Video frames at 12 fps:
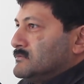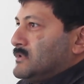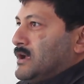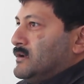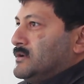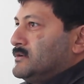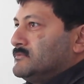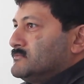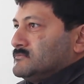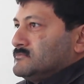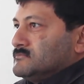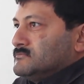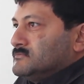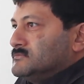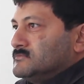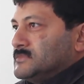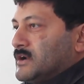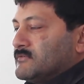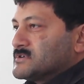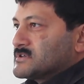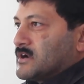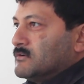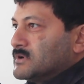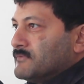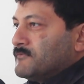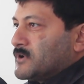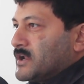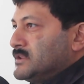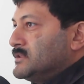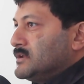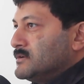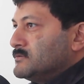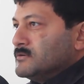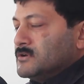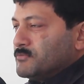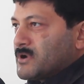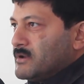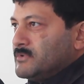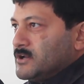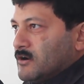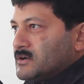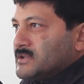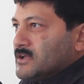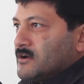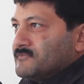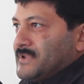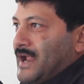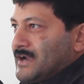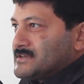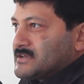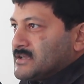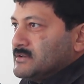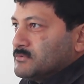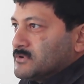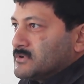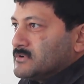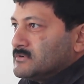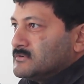that was ground up for Hindi, you'll probably not think of that as a keyboard,